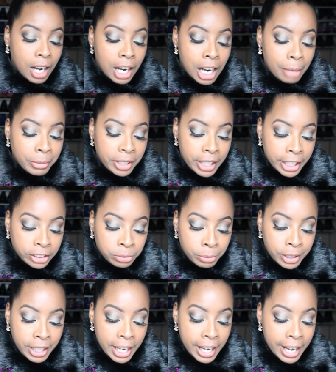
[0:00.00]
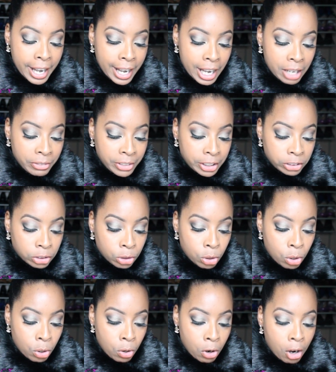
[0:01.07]
Um, the next one I have is
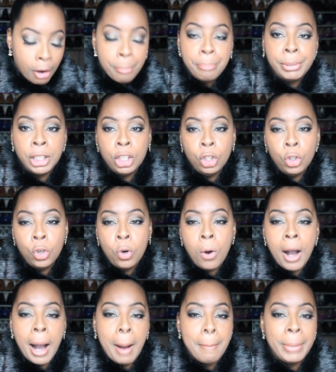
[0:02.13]
called Blue